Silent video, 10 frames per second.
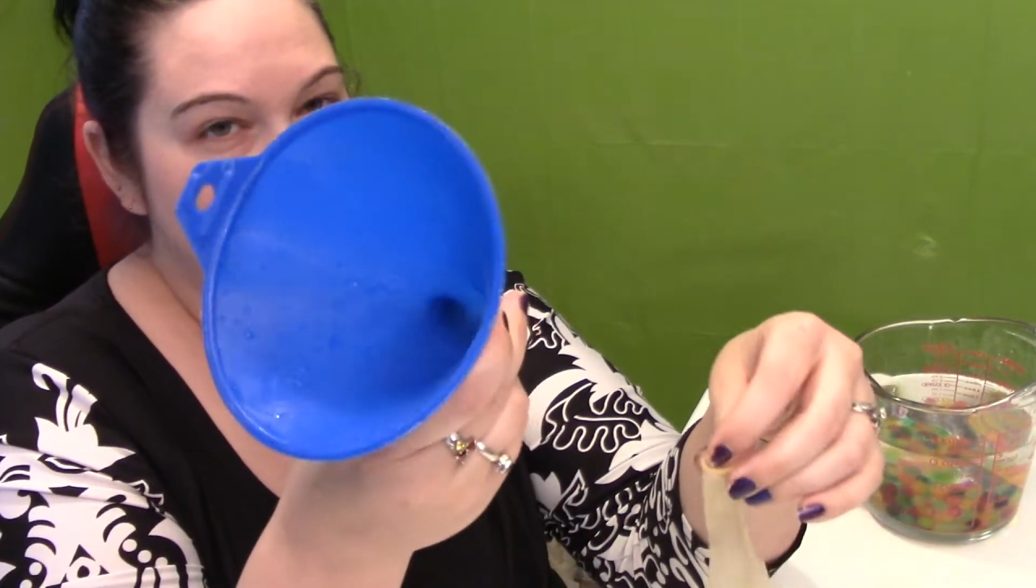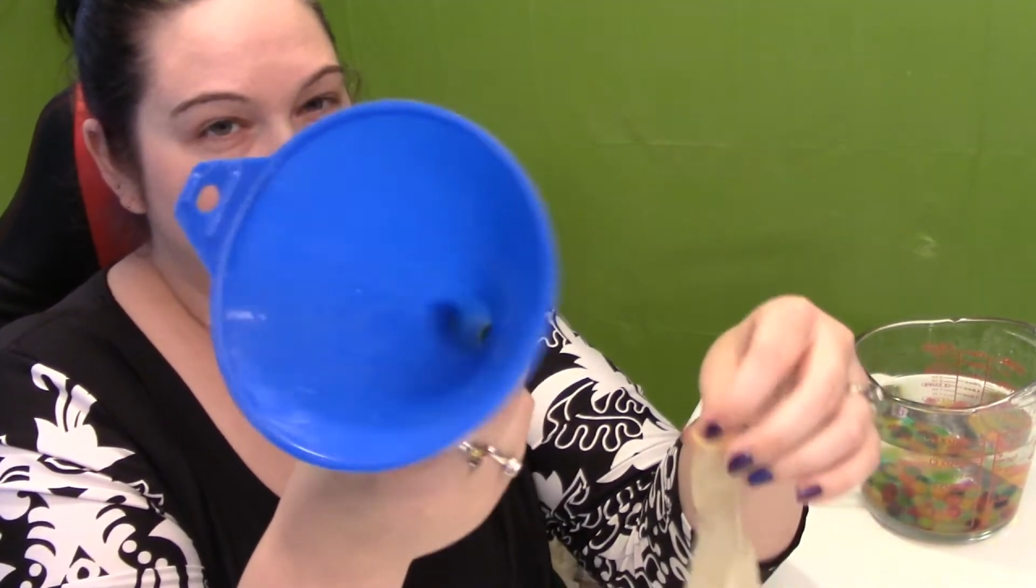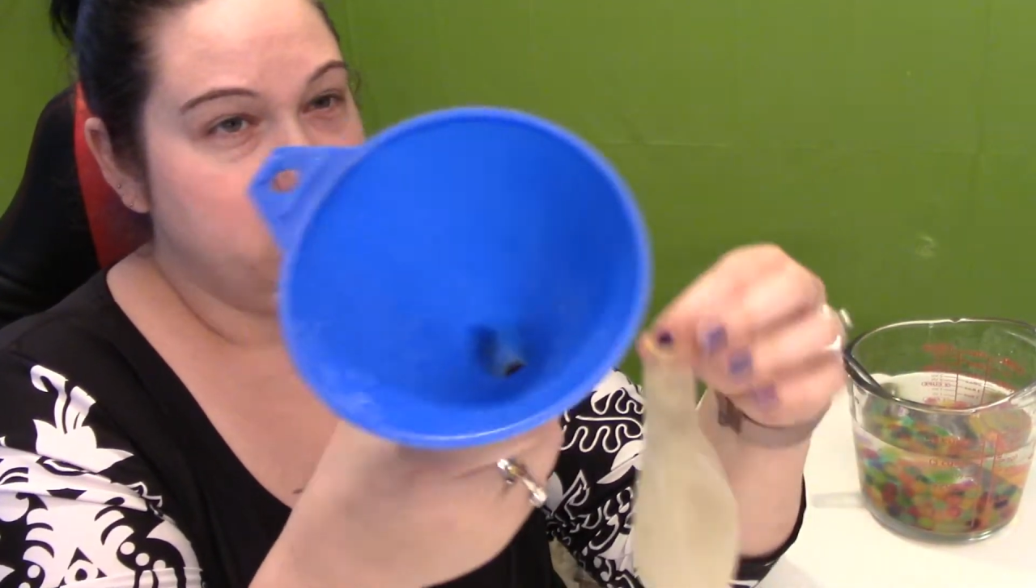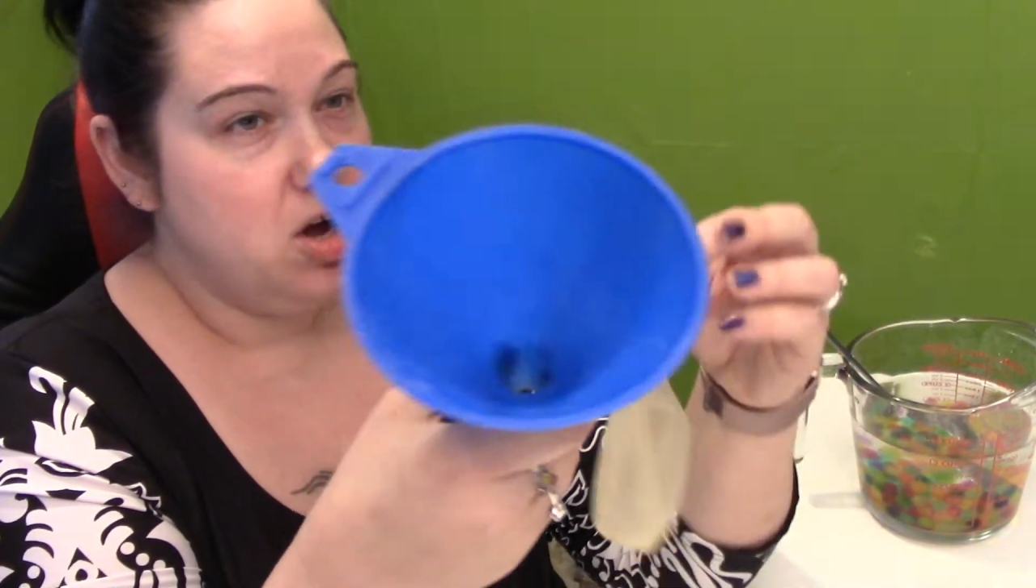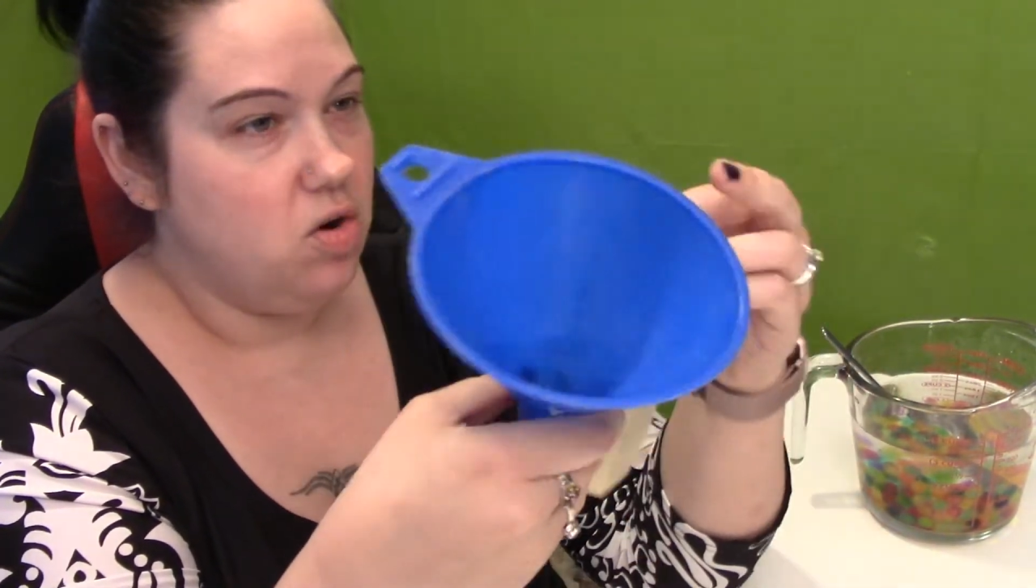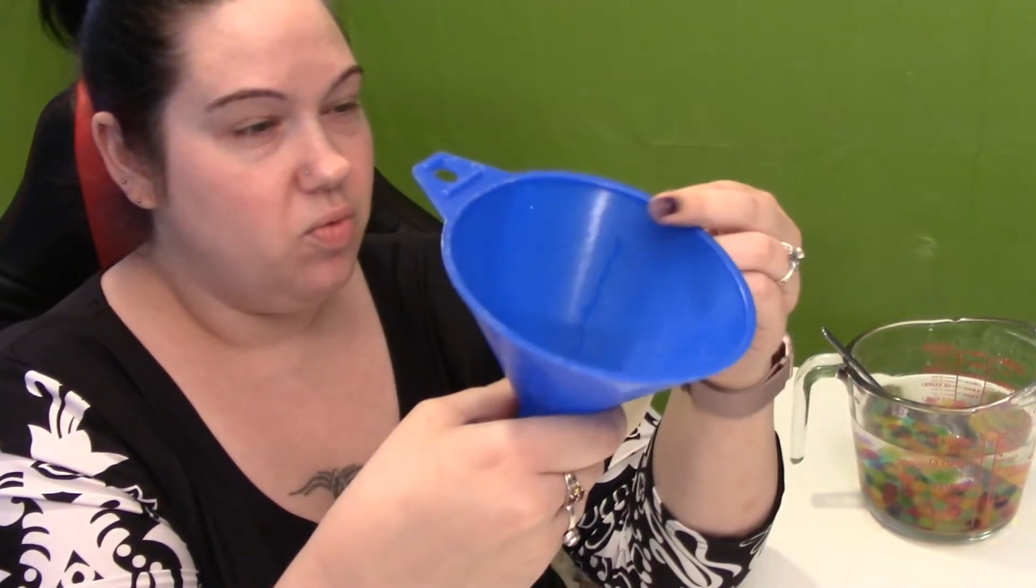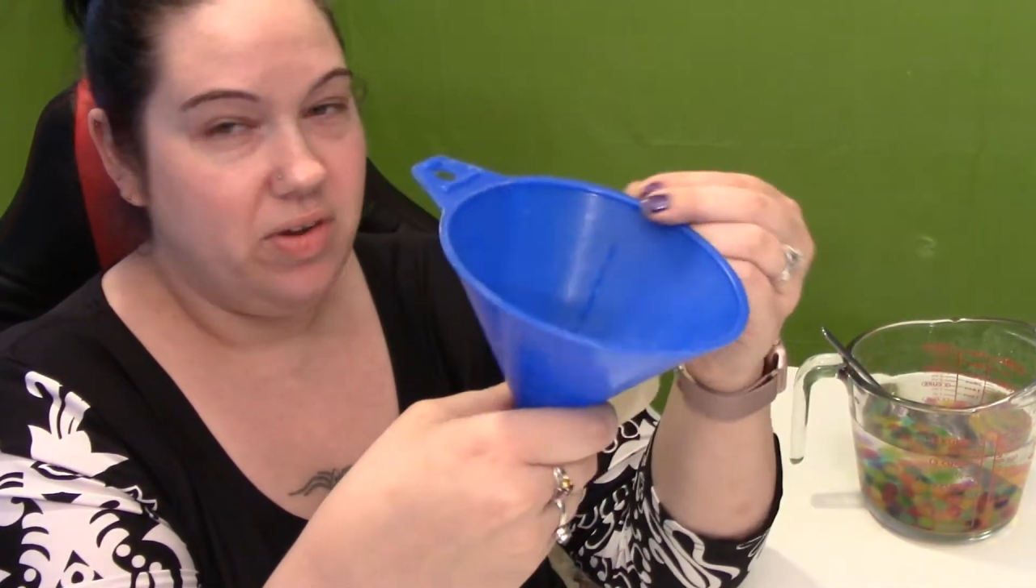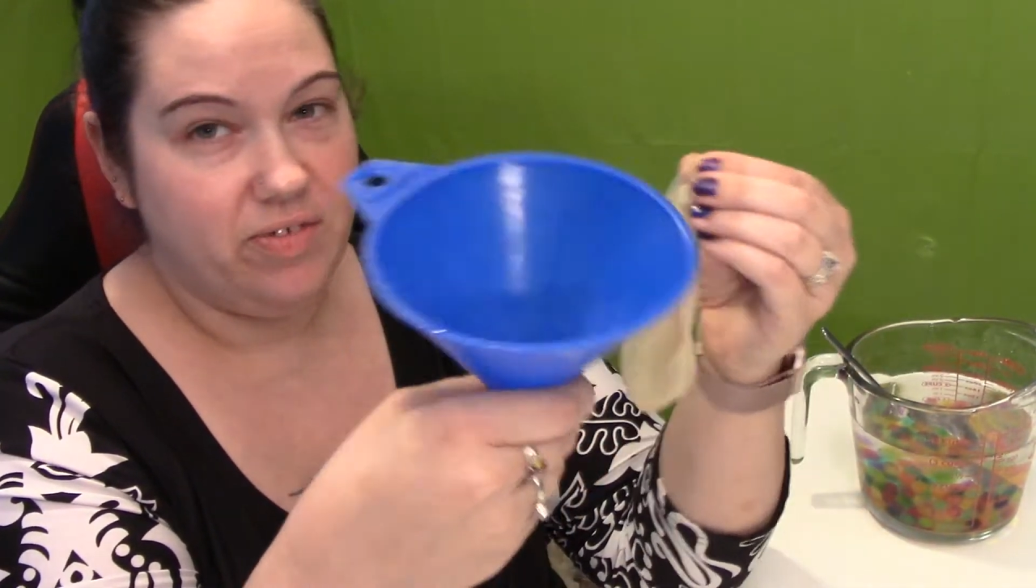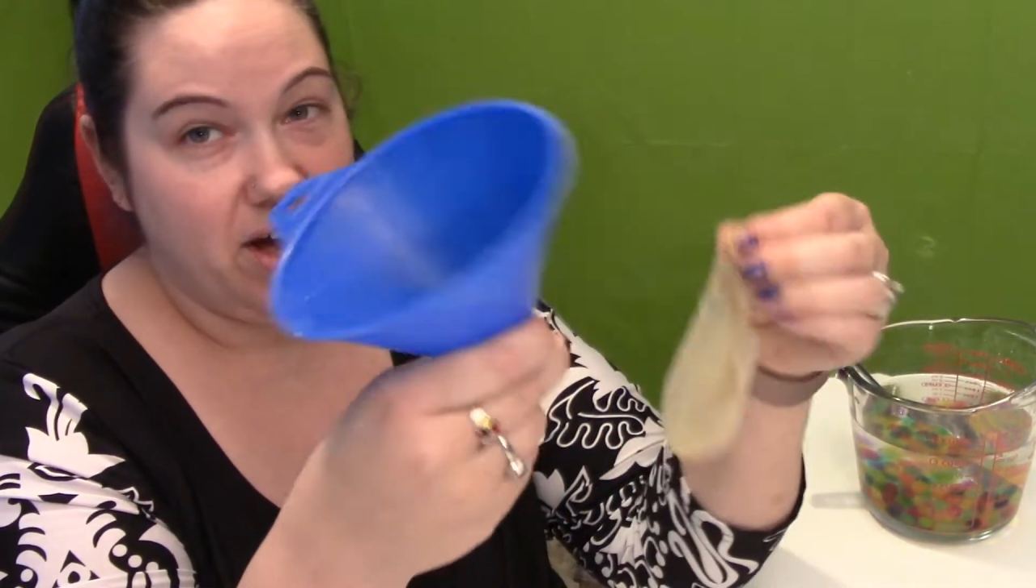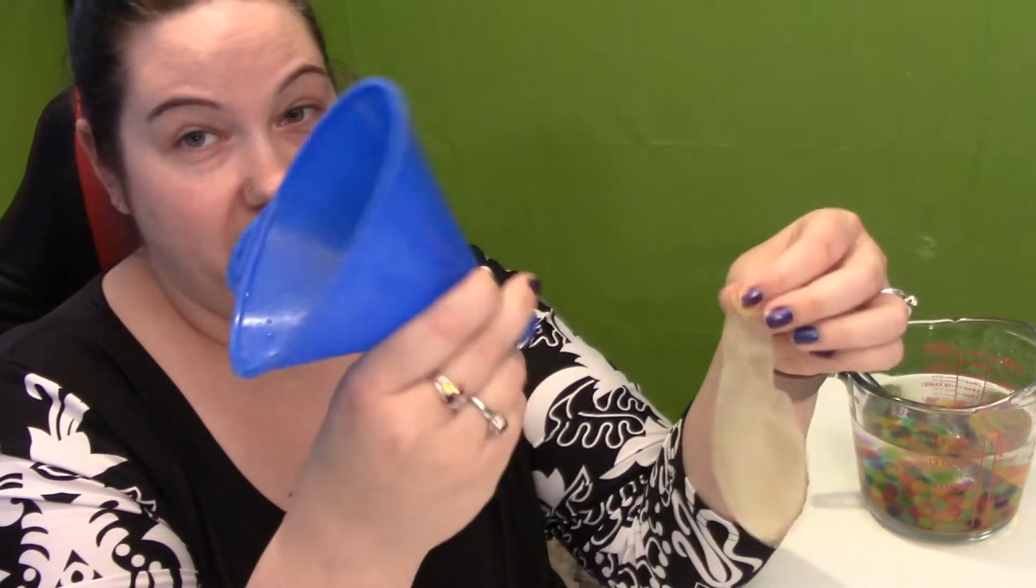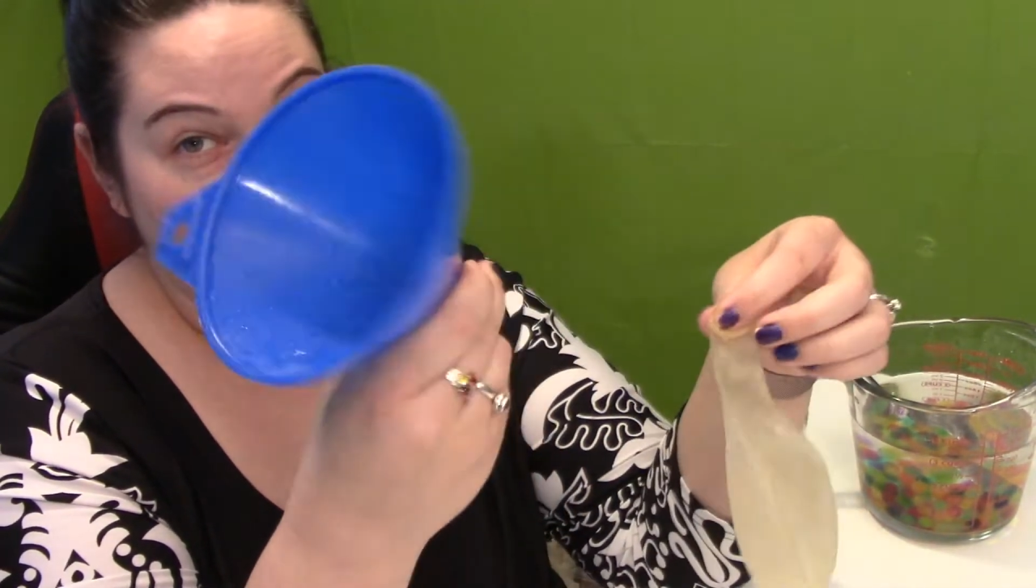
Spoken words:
So, we've got